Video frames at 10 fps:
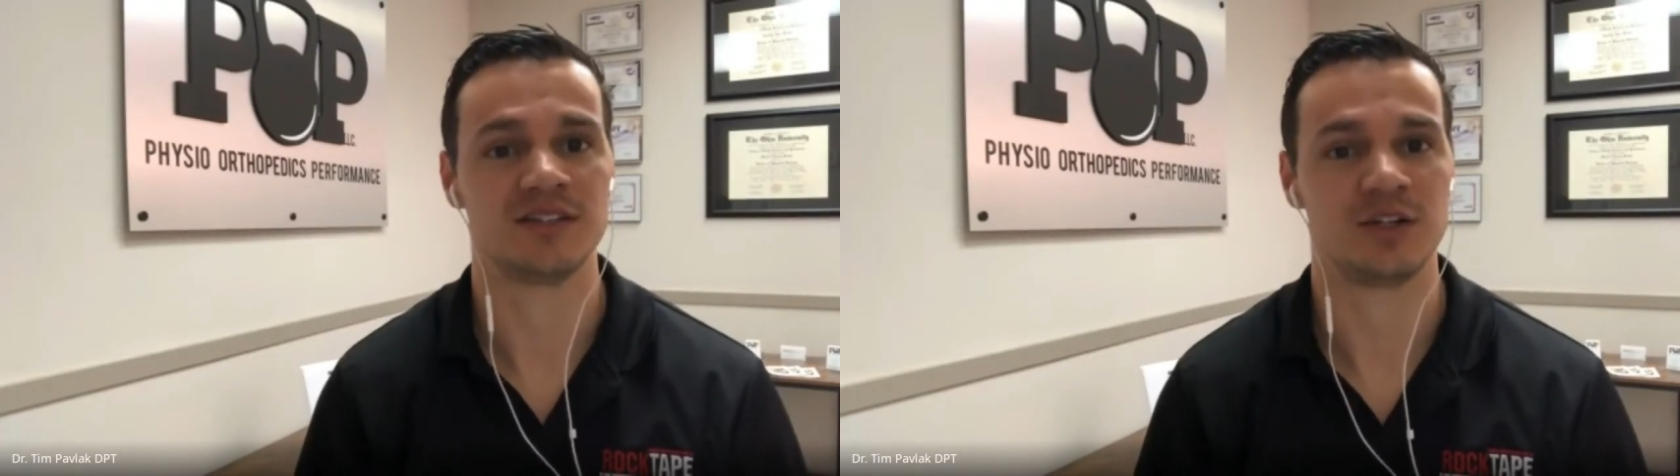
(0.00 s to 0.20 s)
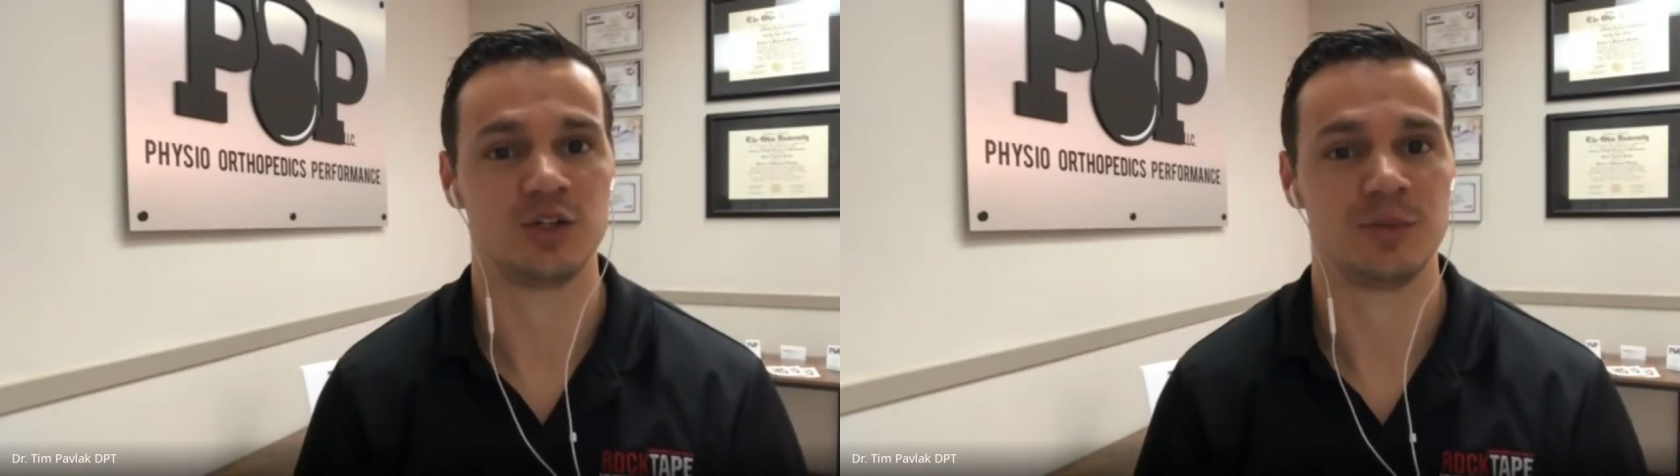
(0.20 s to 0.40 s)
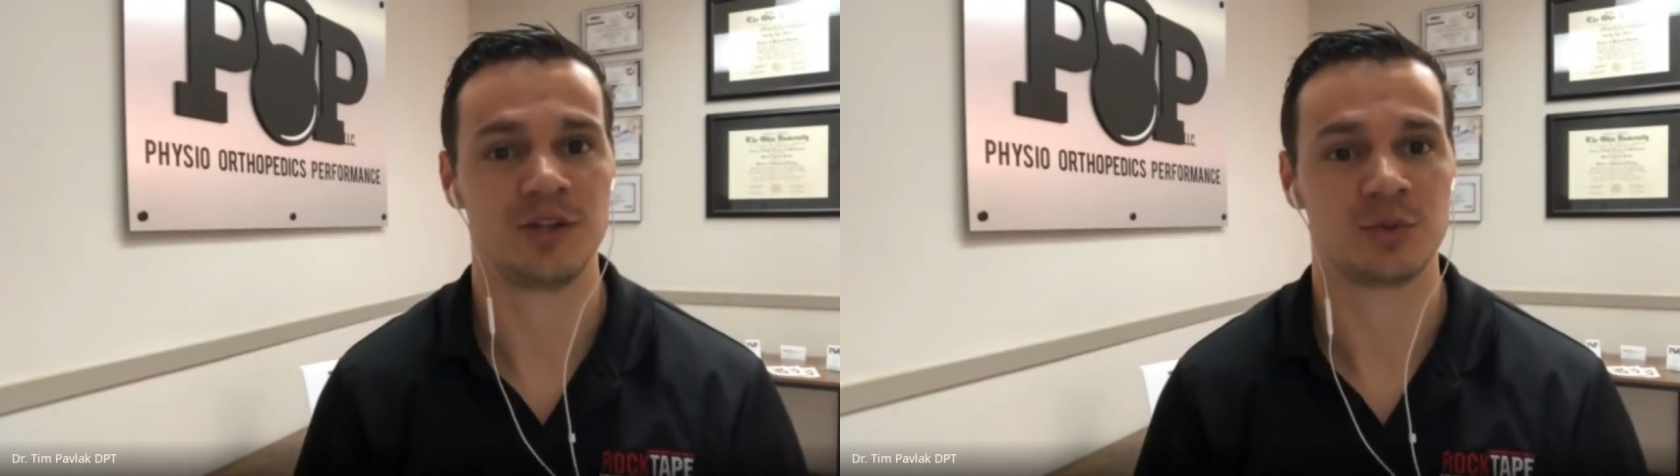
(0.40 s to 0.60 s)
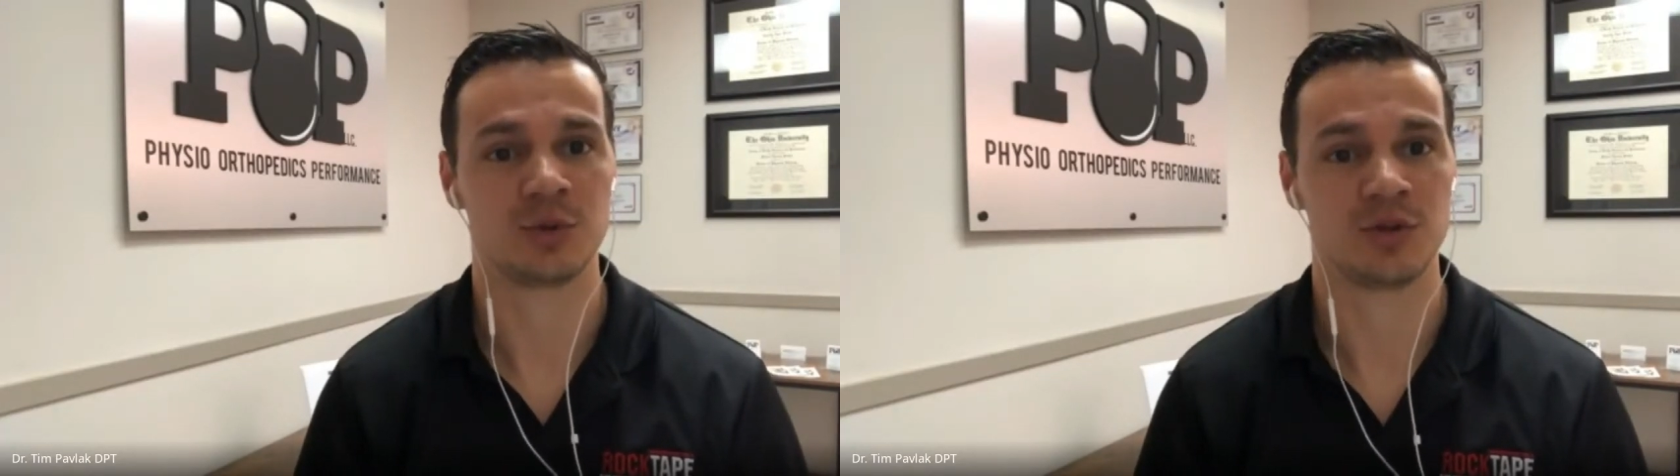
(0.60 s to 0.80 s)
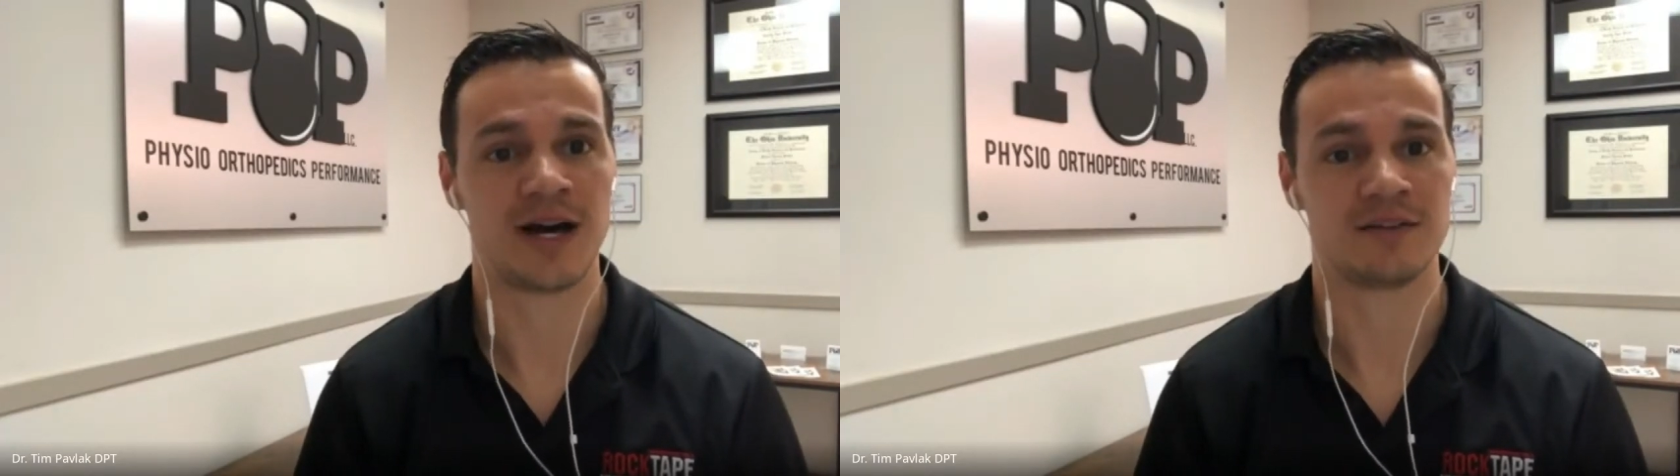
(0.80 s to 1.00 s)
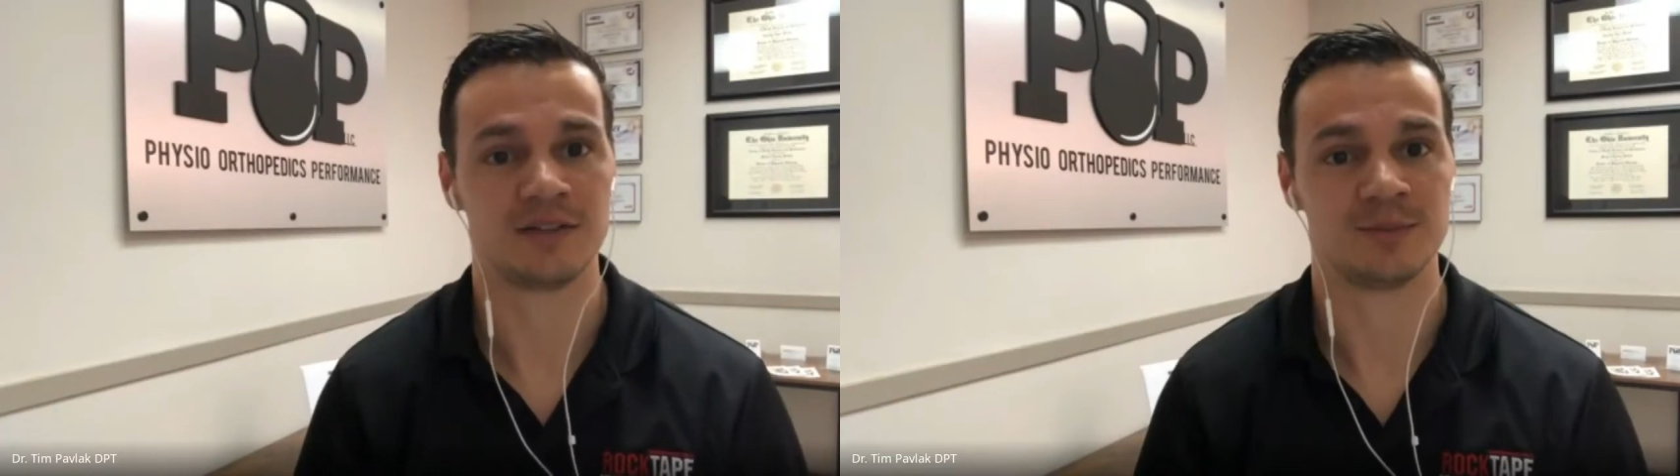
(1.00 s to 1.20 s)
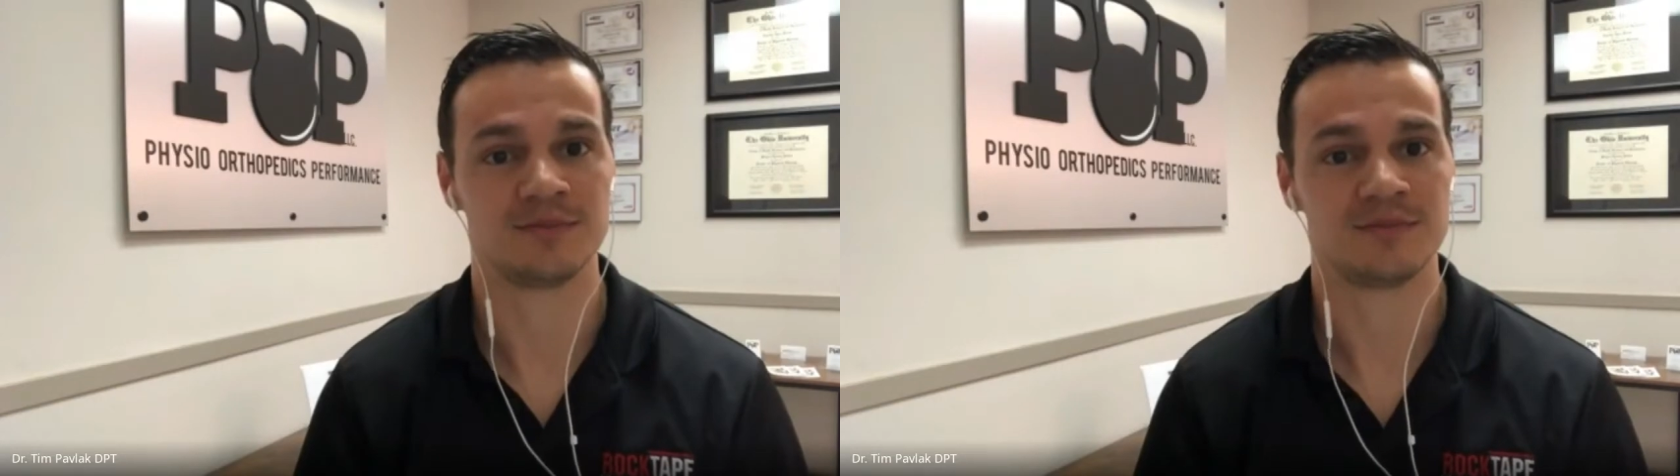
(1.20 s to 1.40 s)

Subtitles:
I know you've been through a lot of them.